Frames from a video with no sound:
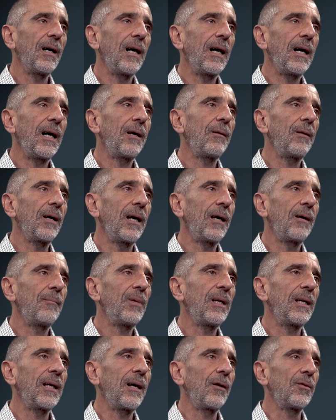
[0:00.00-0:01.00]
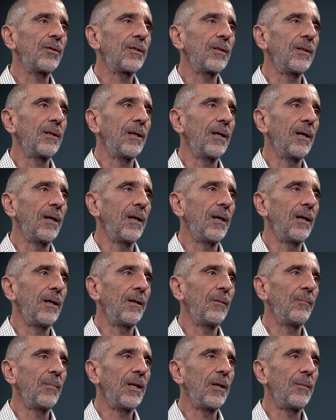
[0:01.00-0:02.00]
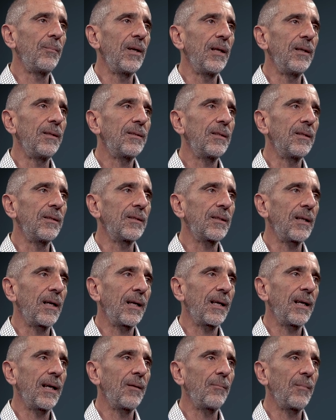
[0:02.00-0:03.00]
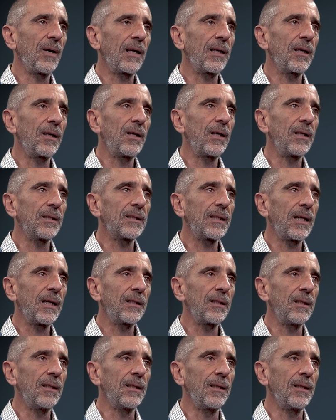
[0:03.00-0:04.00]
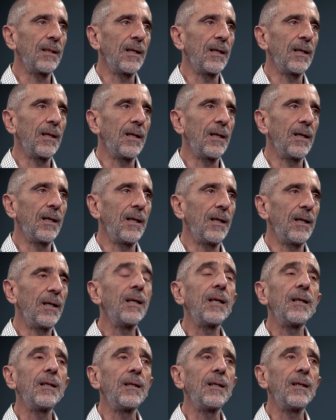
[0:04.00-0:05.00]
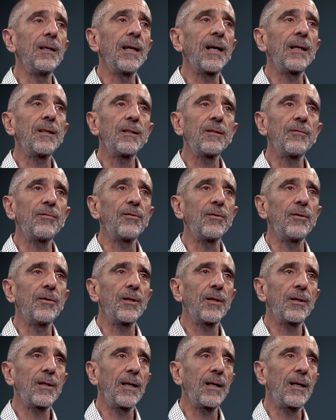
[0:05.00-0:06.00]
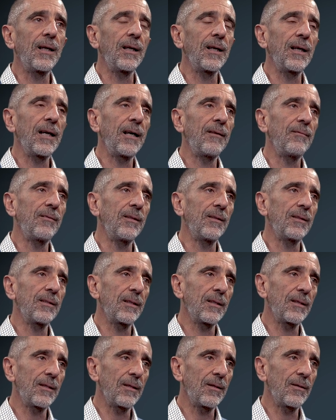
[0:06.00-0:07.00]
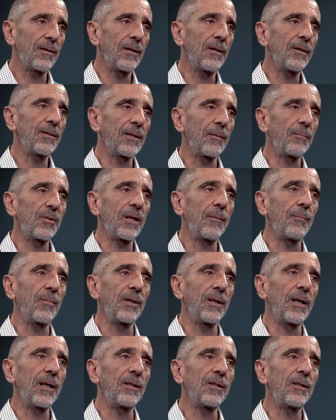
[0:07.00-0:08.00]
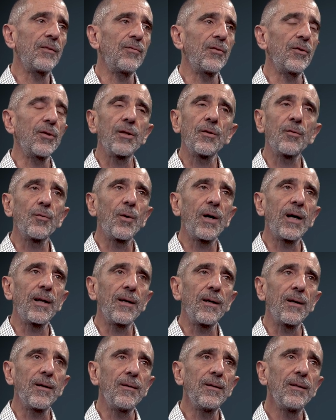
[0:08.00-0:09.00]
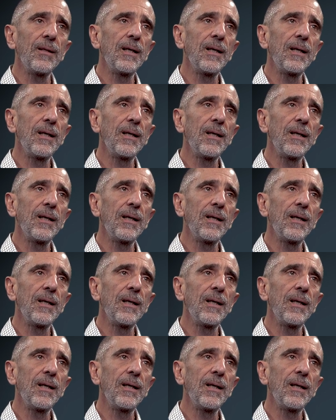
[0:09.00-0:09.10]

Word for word: I, have been out in, uh, in many places. Again, my career started in, uh, in uh, 94. I arrived in early September 94 in Rwanda,